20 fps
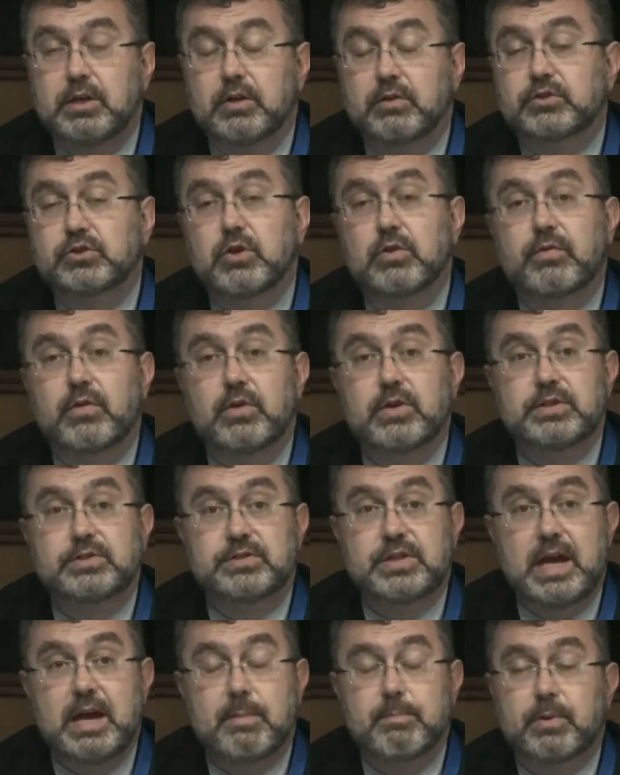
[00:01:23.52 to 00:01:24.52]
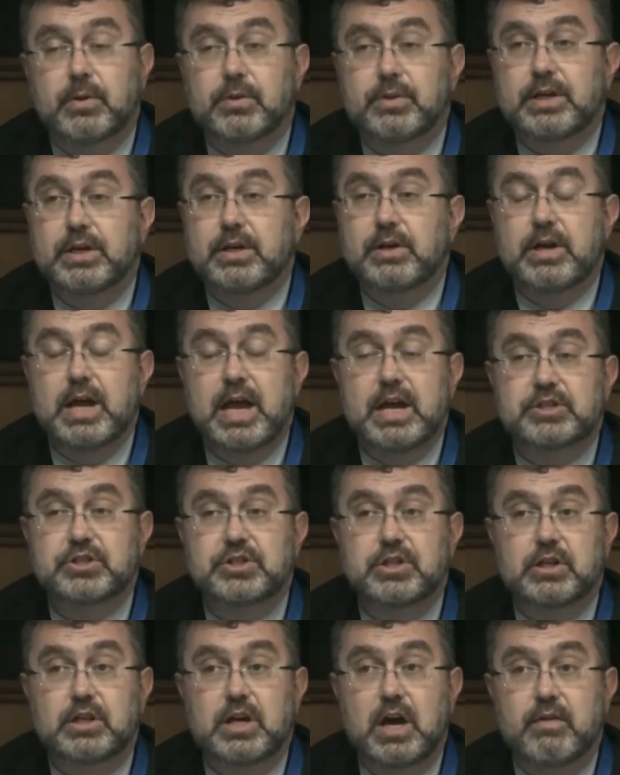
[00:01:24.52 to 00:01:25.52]
You know, so, for example, the
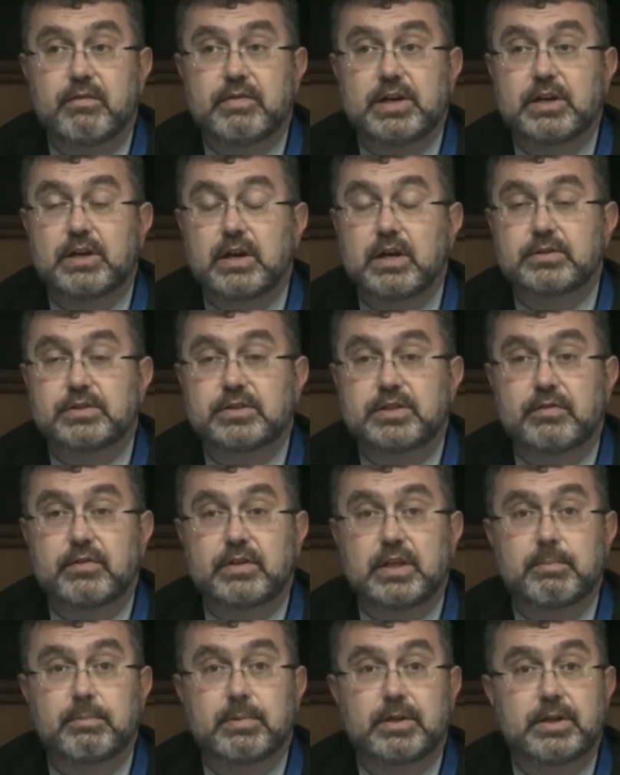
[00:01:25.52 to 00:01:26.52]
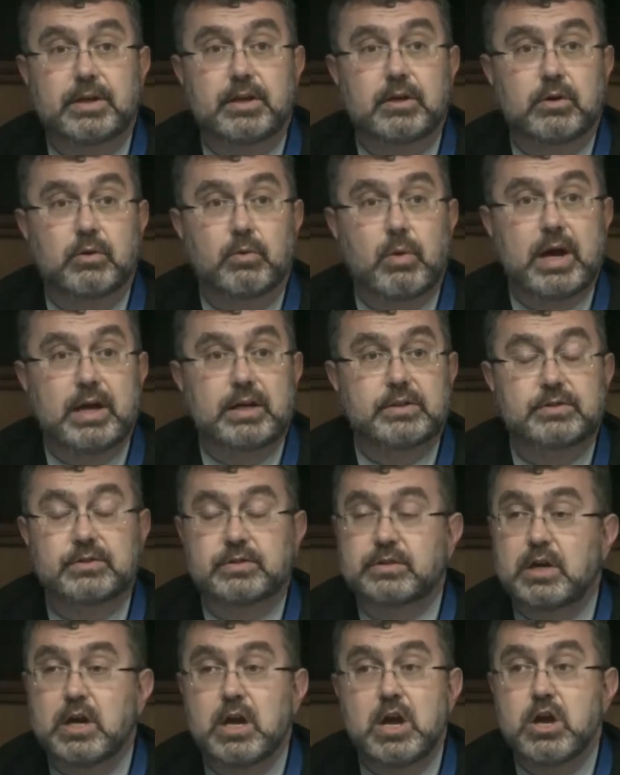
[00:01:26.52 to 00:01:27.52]
International Covenant on Civil and Political
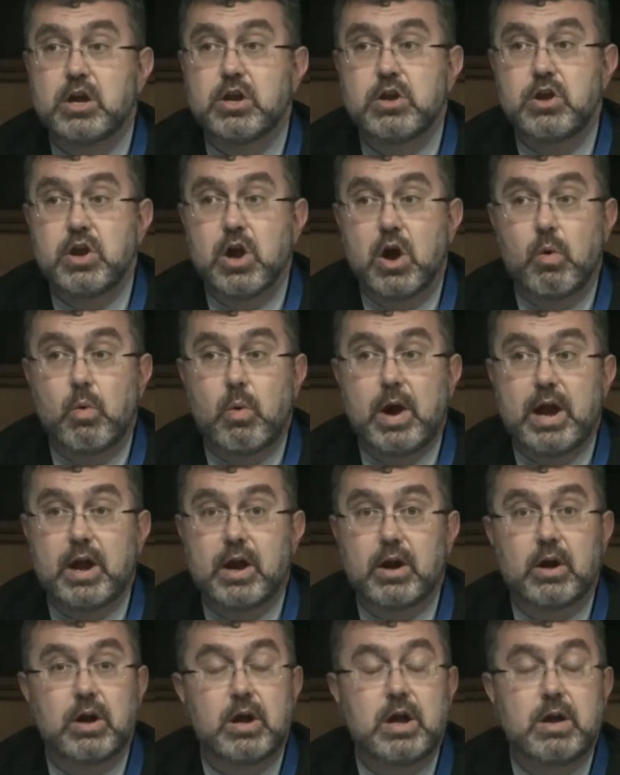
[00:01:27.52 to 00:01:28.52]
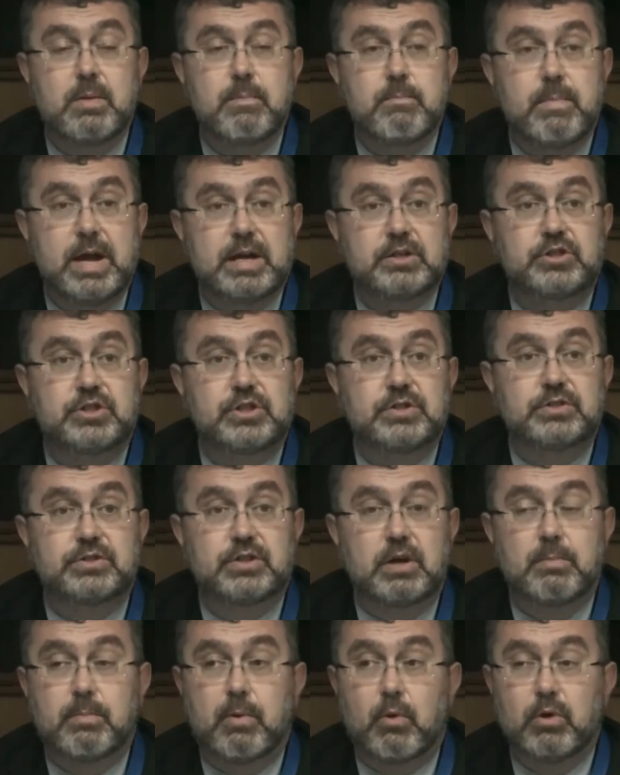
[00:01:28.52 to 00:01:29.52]
Rights nowhere
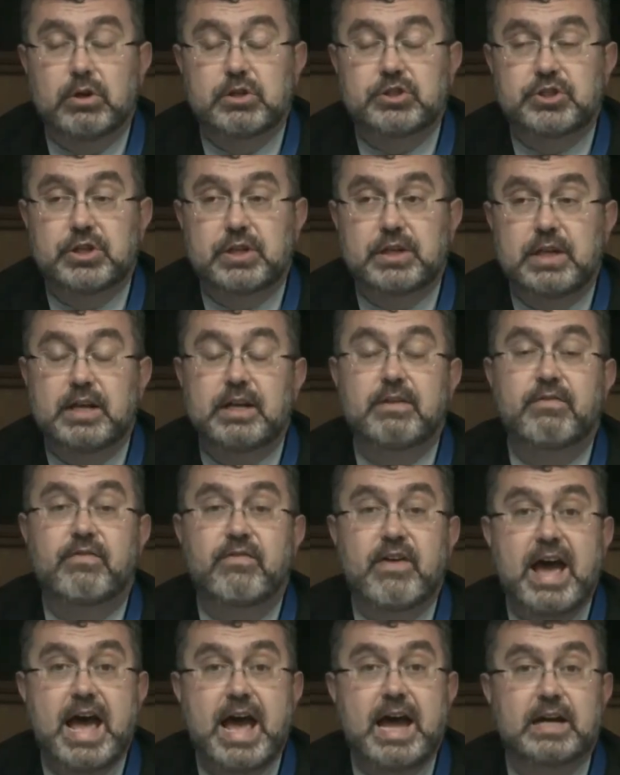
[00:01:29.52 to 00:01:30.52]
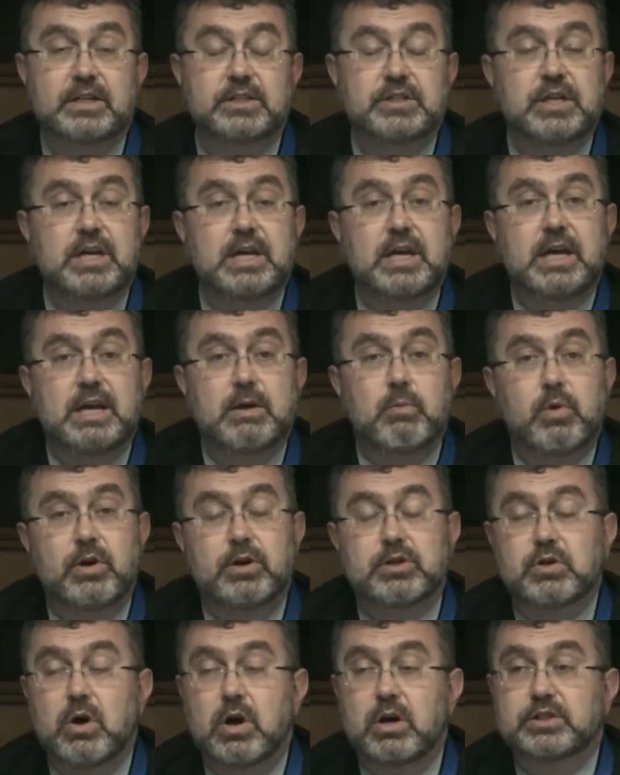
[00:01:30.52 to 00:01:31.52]
mentions abortion. In fact,
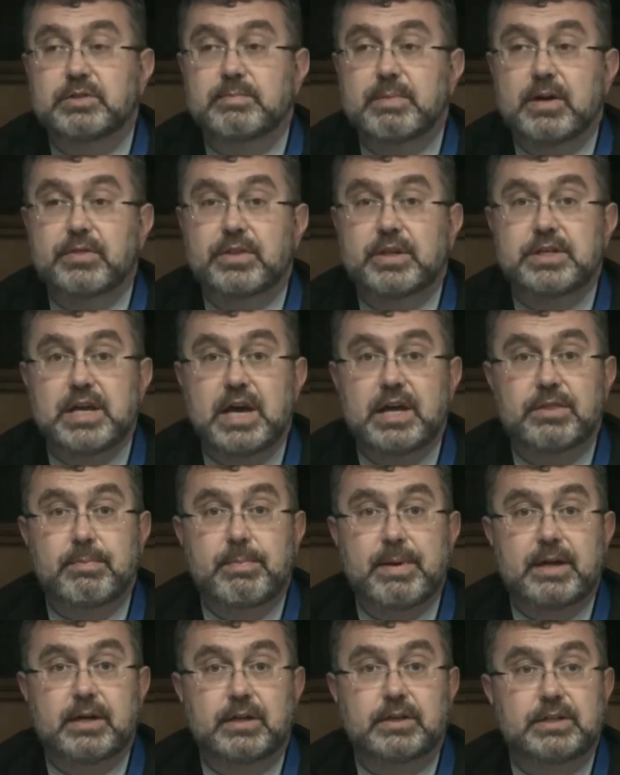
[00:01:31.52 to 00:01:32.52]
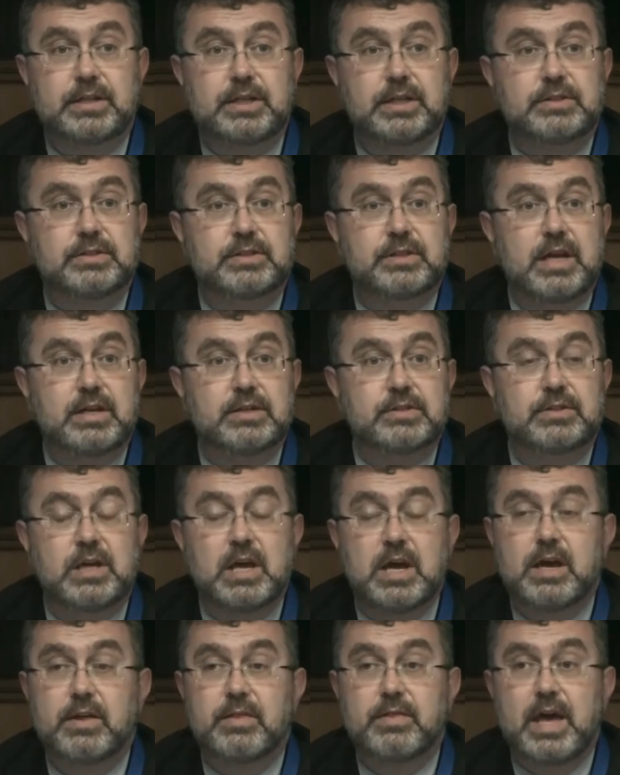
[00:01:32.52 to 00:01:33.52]
where it talks about the death penalty, it
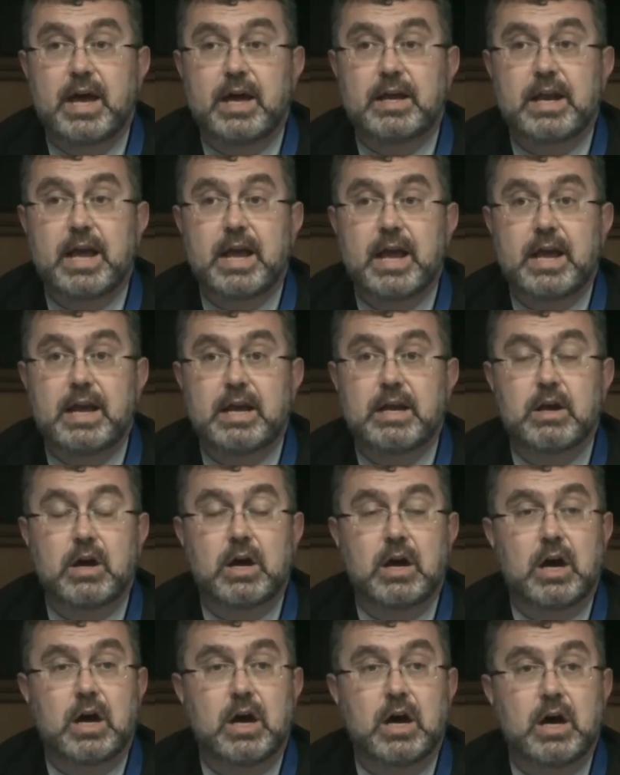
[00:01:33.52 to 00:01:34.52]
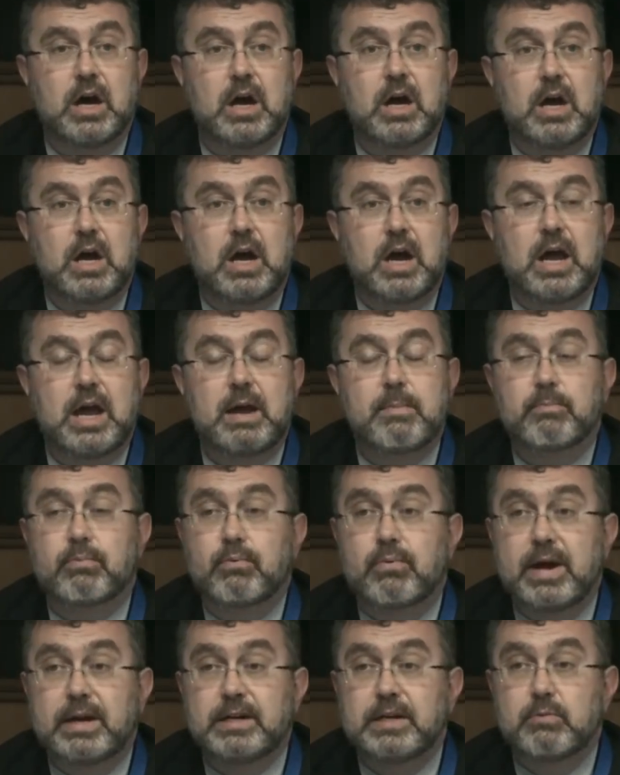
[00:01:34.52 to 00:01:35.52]
says that a, uh, a
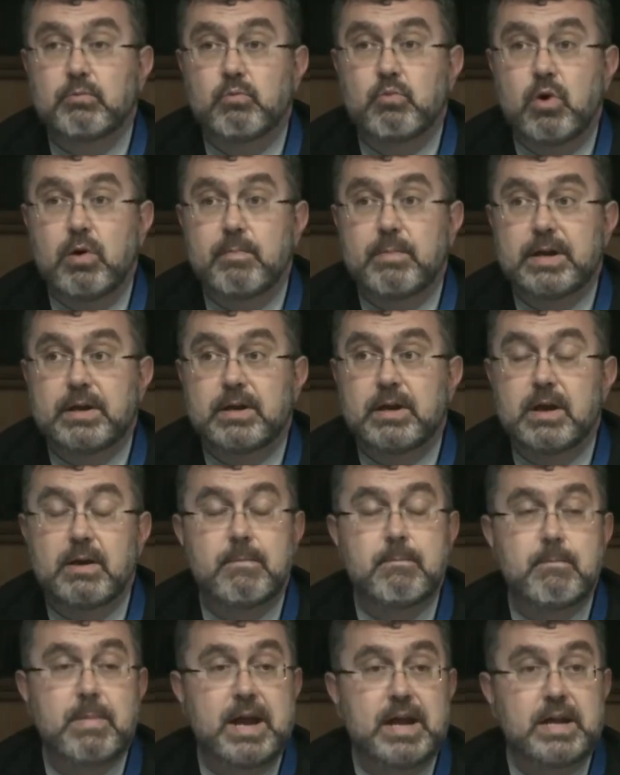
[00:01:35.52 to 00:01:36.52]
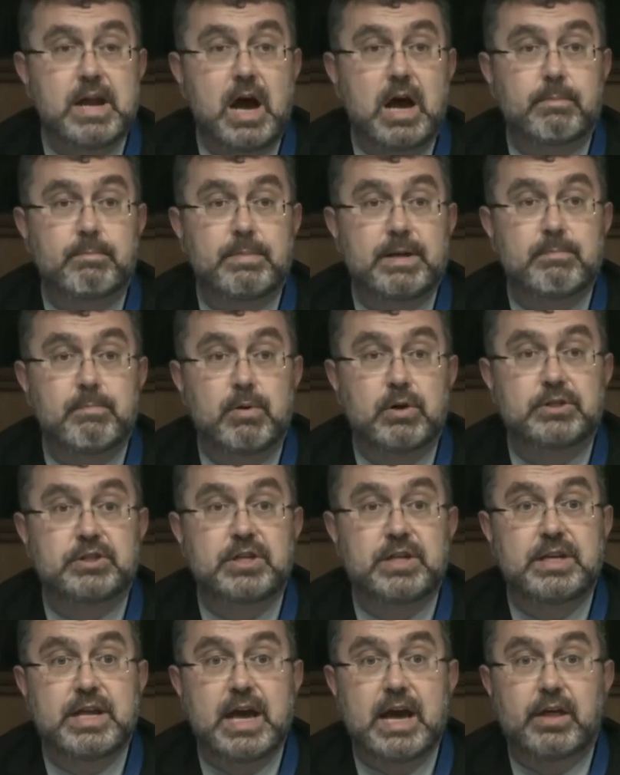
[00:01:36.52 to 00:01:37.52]
pregnant woman may not be put
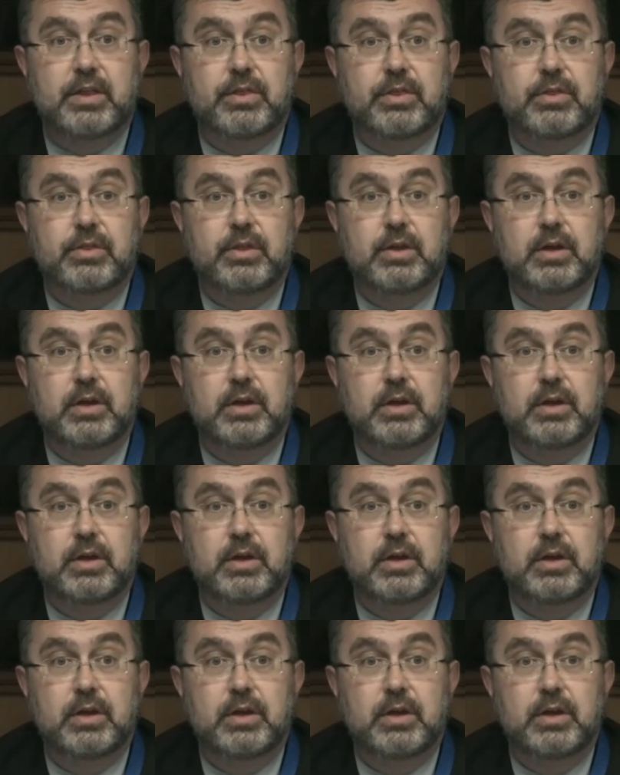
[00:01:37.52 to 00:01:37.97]
to death.